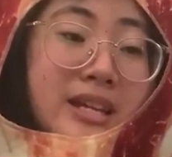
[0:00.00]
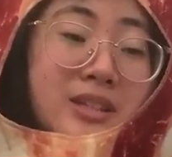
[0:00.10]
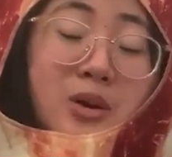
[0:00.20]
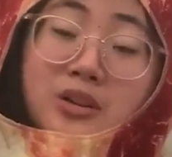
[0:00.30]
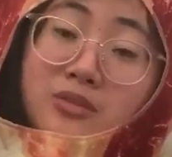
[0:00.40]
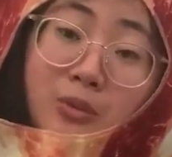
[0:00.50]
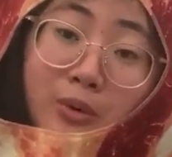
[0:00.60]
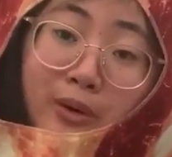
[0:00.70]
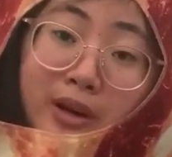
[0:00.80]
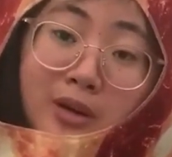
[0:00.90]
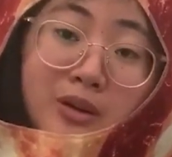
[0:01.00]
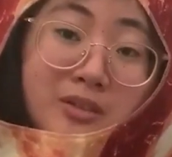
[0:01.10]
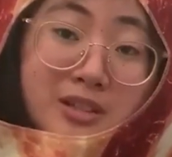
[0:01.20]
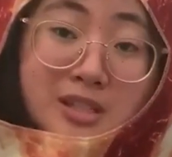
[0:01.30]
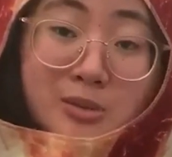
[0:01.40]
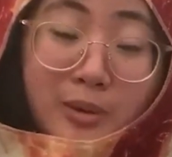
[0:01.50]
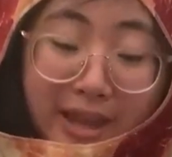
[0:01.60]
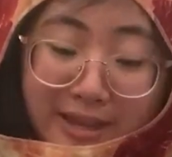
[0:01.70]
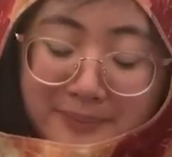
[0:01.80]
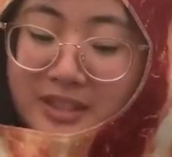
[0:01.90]
don't even worry. Don't even
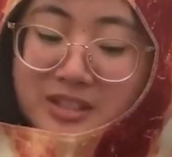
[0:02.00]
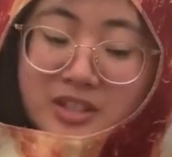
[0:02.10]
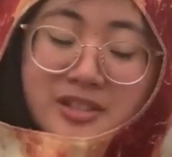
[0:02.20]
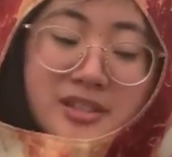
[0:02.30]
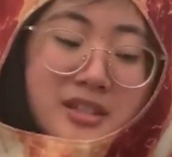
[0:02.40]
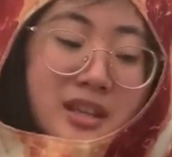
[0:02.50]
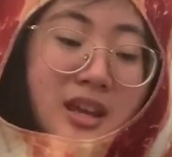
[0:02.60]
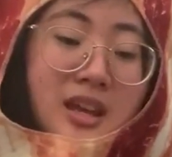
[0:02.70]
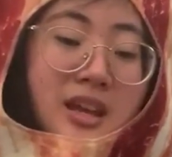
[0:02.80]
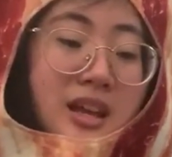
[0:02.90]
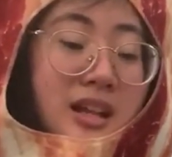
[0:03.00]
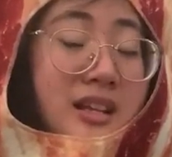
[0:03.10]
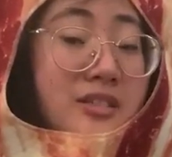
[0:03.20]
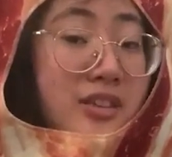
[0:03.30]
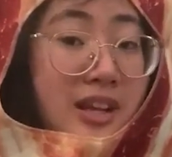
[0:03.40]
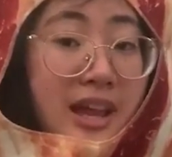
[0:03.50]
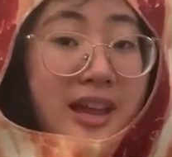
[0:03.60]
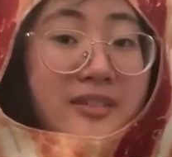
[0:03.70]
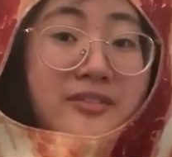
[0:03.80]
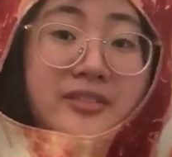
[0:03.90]
sweat. Just live your
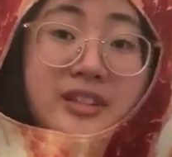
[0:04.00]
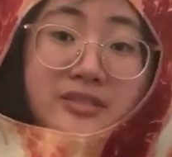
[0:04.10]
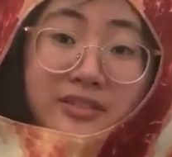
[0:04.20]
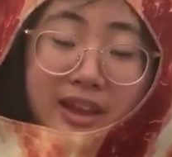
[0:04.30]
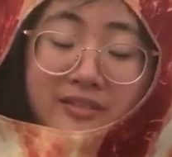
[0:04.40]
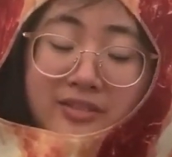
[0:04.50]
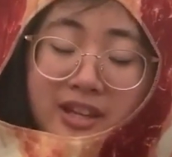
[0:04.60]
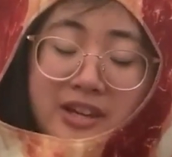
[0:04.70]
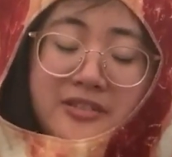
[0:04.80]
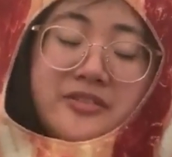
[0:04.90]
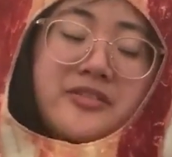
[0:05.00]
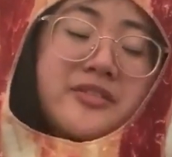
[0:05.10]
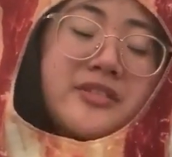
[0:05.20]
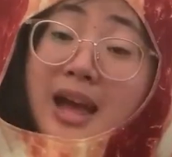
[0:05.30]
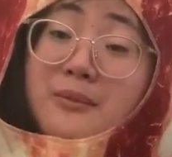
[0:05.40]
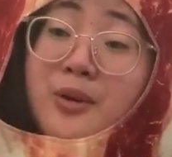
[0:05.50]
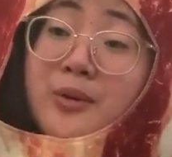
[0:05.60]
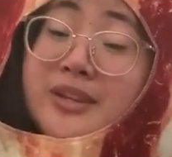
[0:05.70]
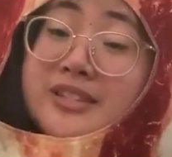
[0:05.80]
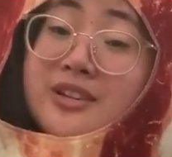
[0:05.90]
life, live, laugh, love. I'm
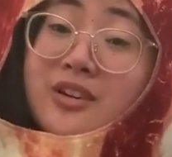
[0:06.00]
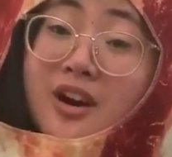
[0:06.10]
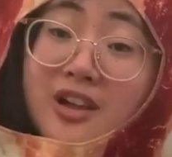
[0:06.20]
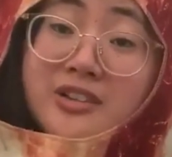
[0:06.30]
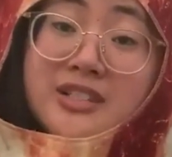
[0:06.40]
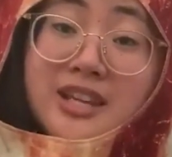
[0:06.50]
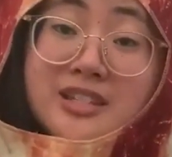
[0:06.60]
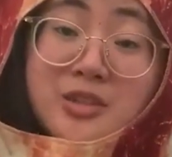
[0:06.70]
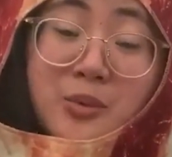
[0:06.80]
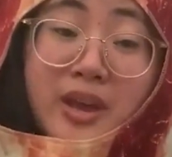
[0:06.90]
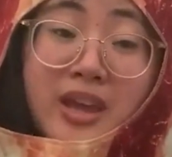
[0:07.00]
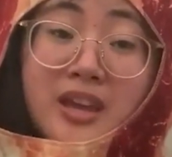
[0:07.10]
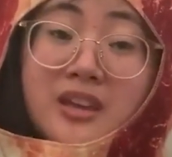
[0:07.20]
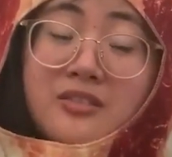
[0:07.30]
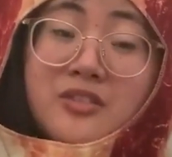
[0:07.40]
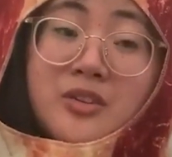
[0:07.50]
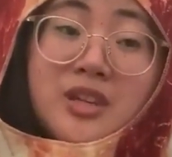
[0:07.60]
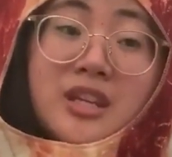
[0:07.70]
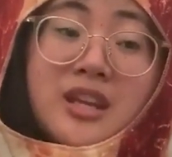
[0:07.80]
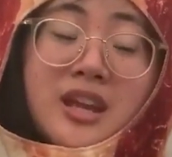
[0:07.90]
always a call or text away if you
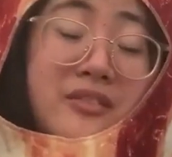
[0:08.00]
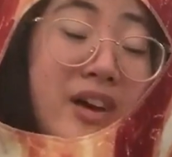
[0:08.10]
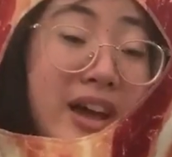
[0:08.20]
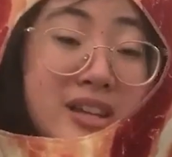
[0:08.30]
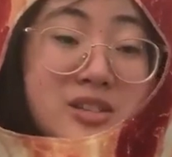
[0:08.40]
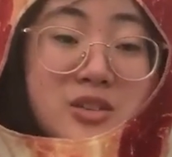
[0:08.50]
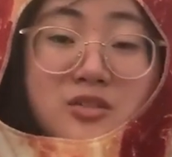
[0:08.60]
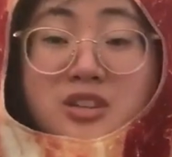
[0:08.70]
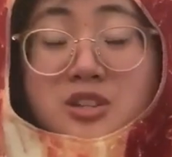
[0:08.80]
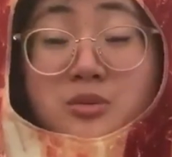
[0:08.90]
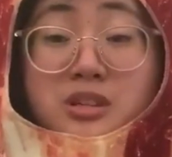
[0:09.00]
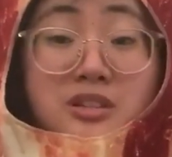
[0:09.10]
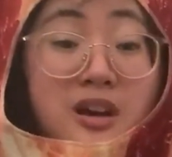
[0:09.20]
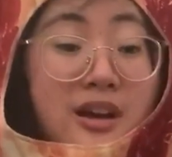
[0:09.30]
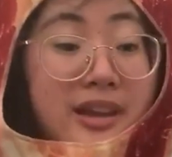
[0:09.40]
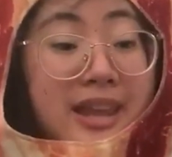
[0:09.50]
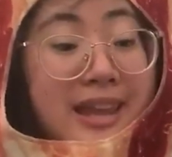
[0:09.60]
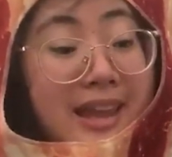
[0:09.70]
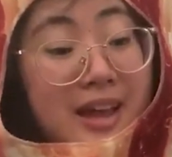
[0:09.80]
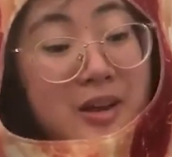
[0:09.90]
need advice or if you just want to talk,
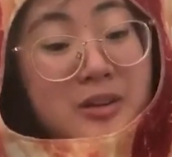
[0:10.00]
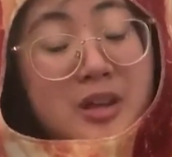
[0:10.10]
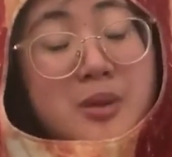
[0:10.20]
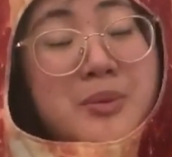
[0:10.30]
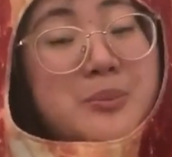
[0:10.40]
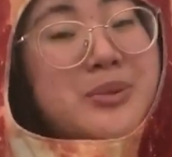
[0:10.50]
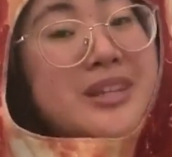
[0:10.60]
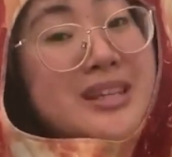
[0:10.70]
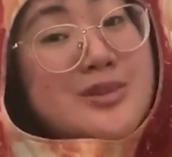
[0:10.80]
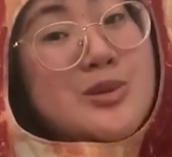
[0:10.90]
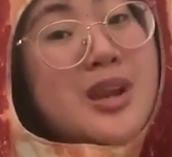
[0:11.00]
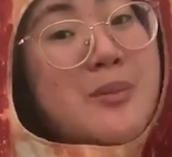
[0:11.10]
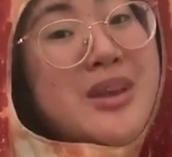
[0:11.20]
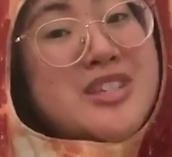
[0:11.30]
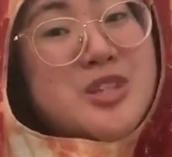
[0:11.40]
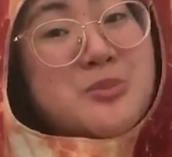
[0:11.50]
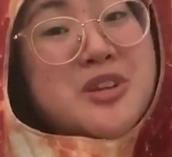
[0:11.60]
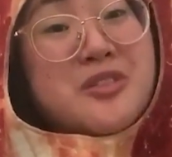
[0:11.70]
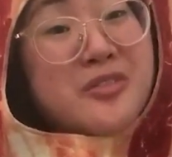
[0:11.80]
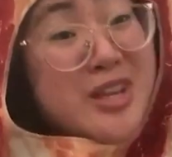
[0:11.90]
hang out. But please do not message
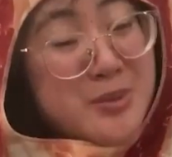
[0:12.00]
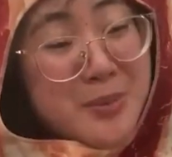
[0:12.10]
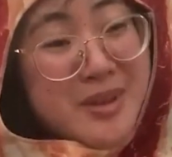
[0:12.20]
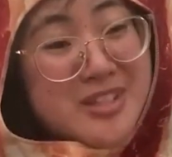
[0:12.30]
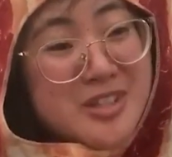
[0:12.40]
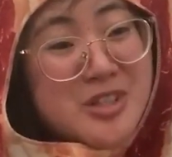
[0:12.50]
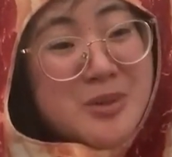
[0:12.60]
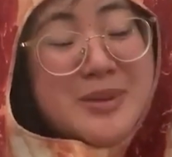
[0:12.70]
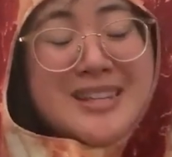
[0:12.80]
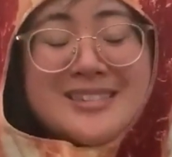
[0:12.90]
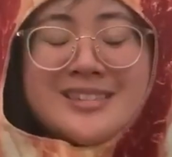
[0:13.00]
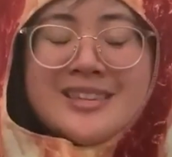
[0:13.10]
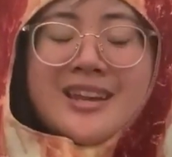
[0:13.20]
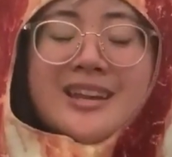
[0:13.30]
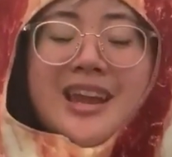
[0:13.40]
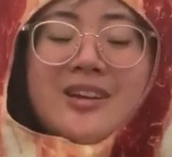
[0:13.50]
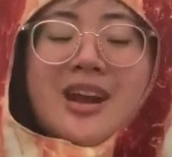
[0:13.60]
me on Facebook Messenger because the second I